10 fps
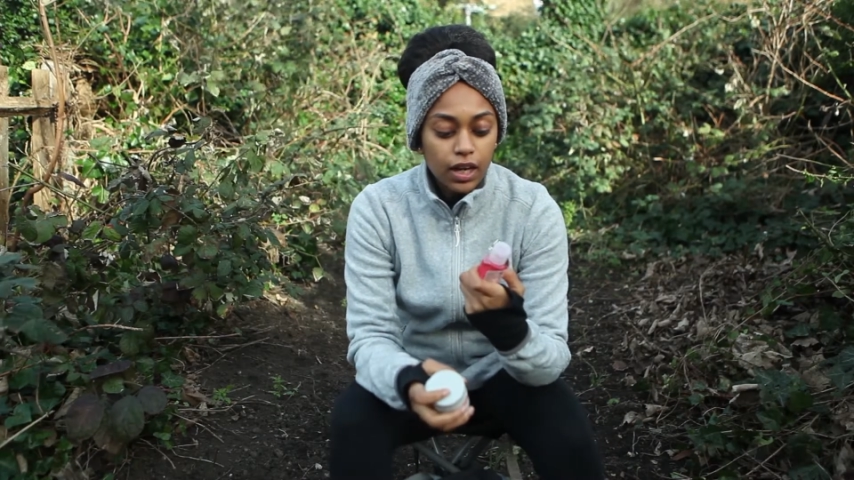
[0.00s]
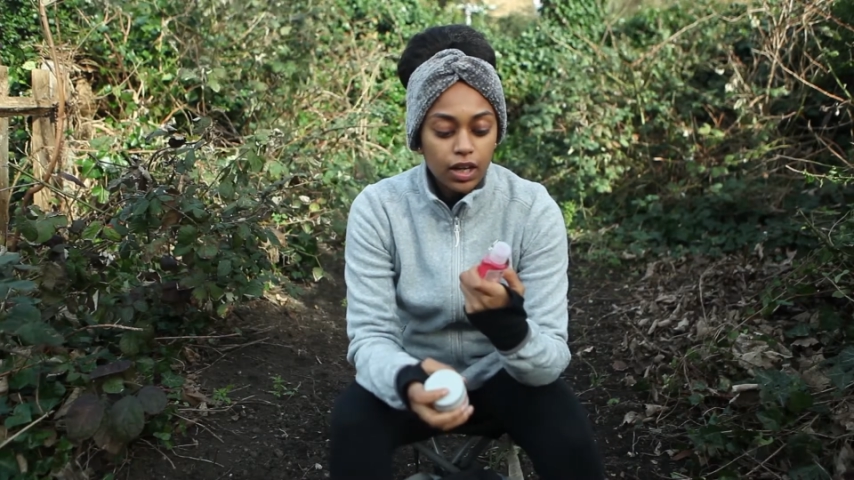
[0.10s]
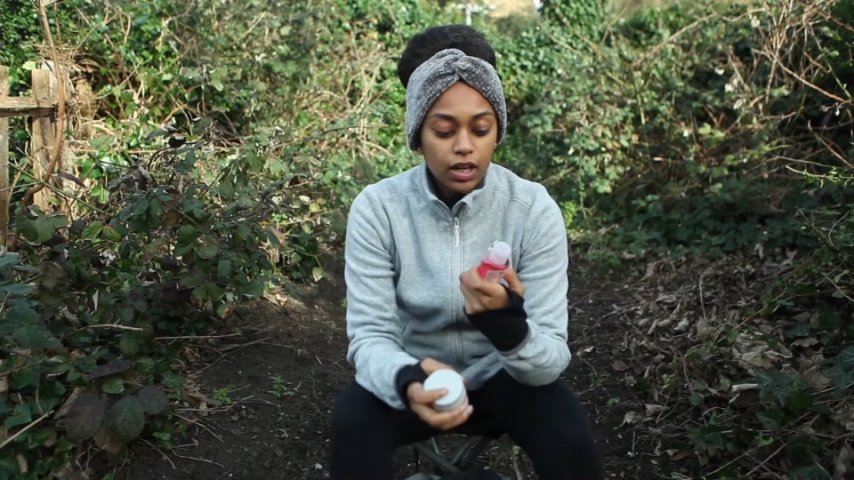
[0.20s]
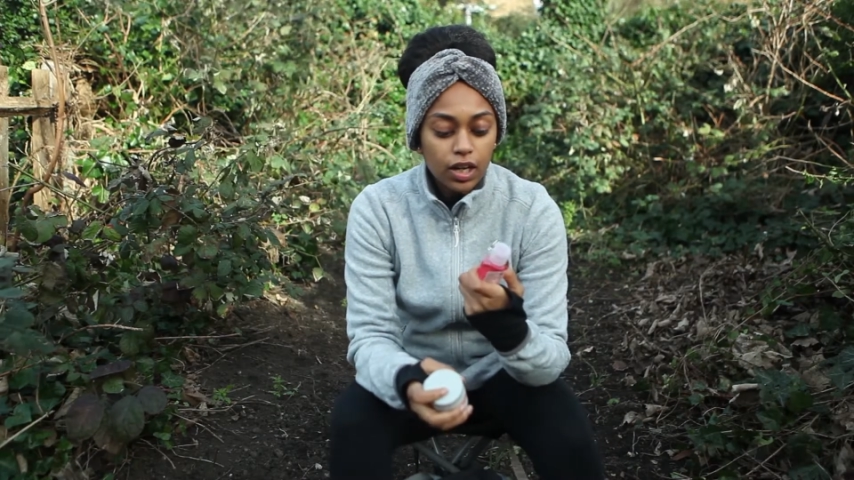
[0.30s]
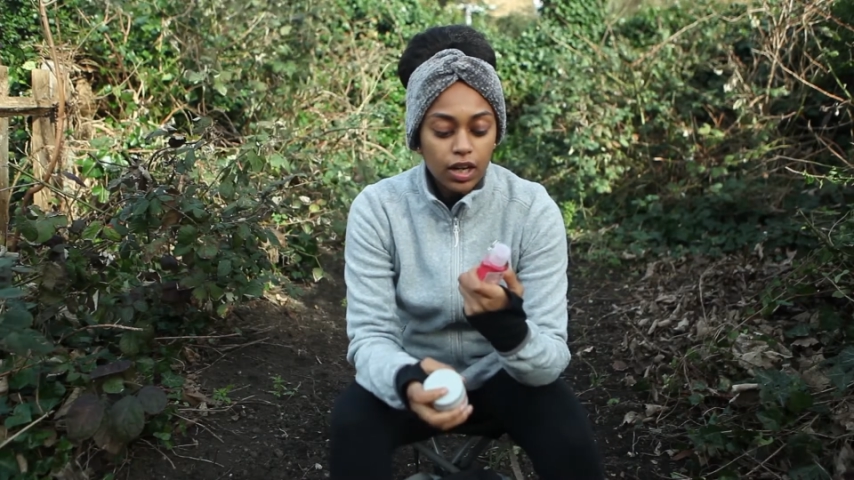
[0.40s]

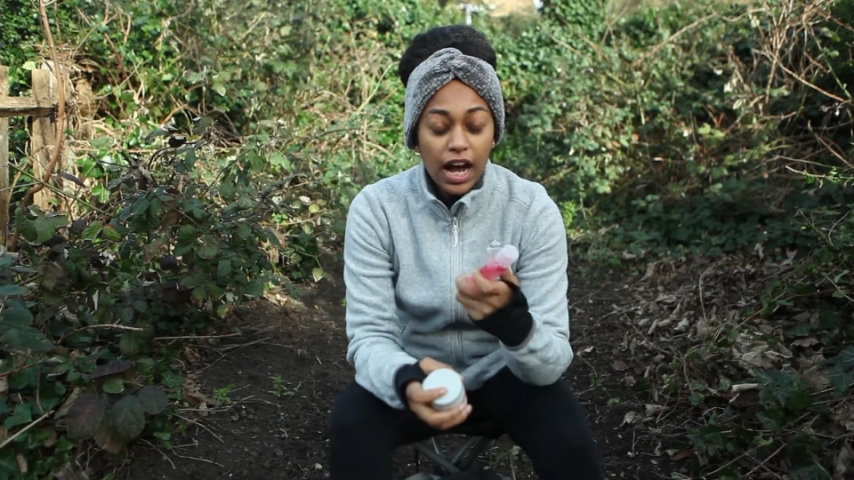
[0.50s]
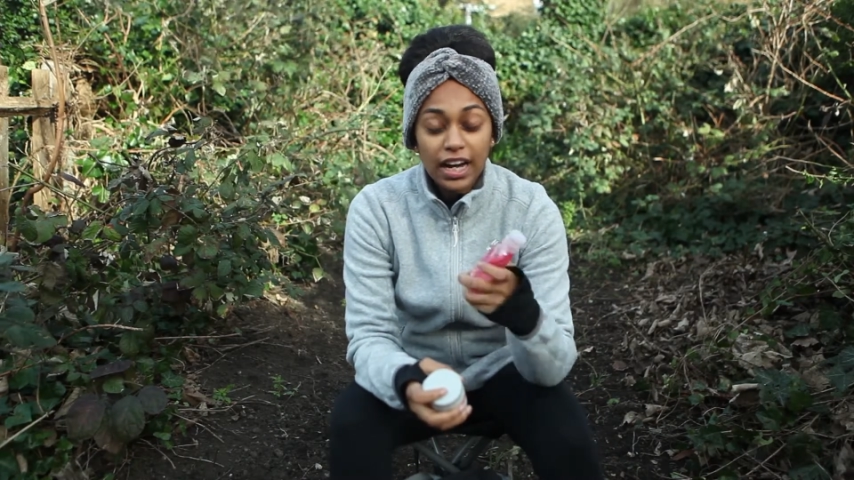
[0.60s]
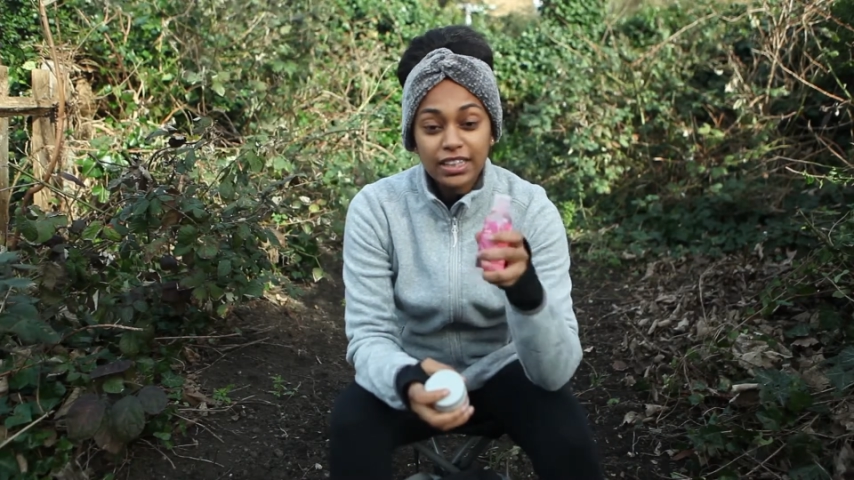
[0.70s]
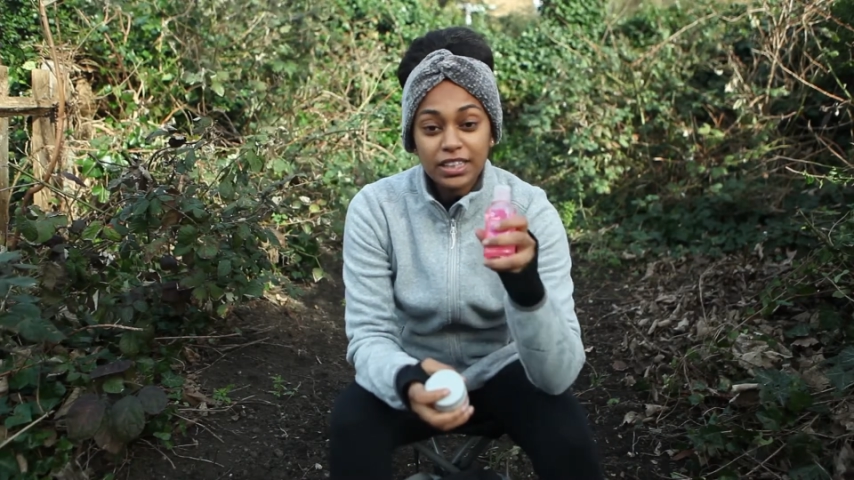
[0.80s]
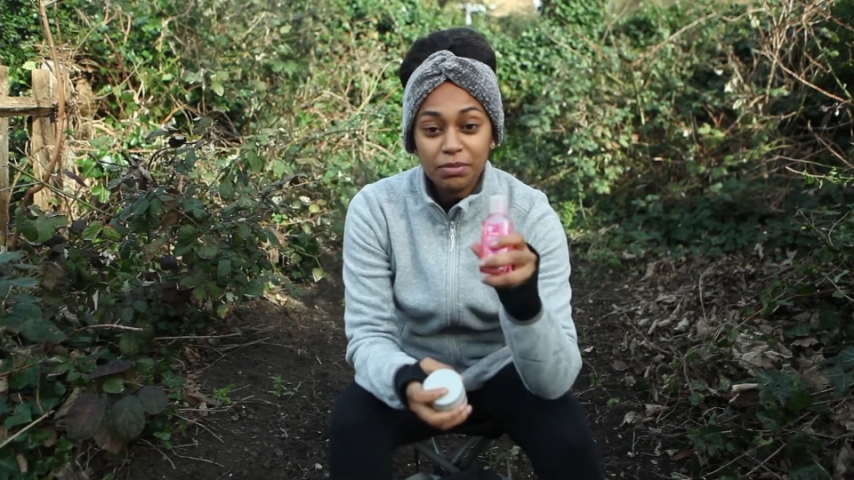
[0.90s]

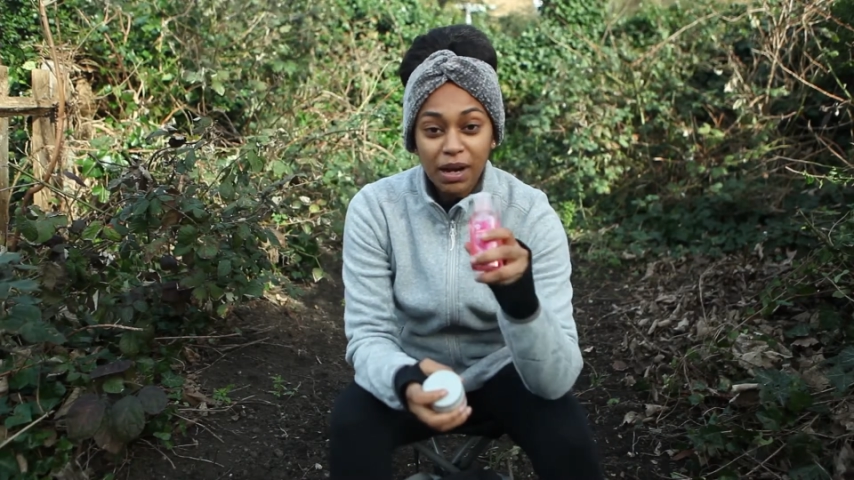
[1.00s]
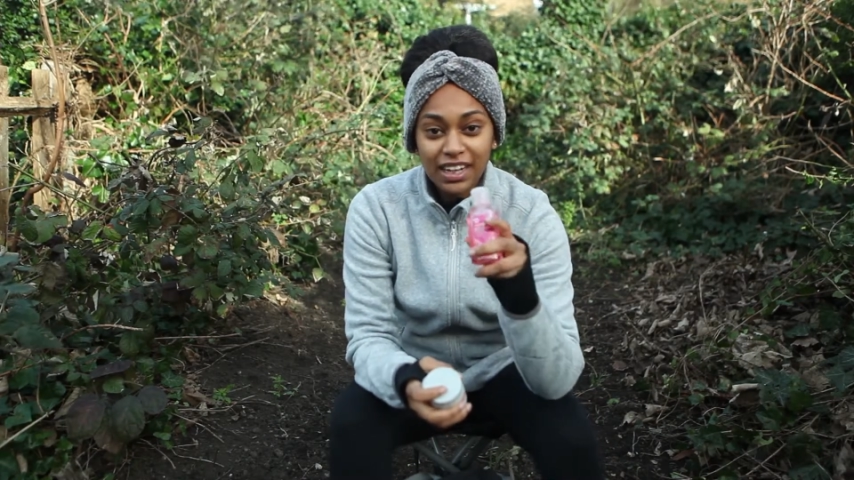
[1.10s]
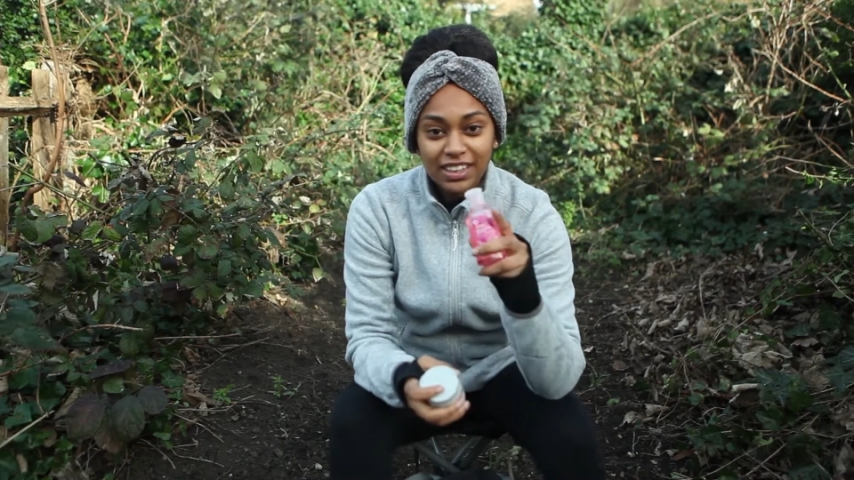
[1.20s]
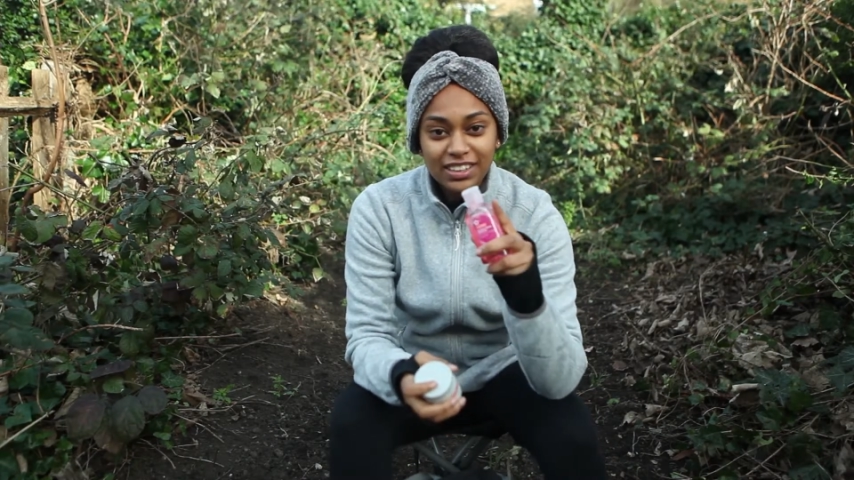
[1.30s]
antibac.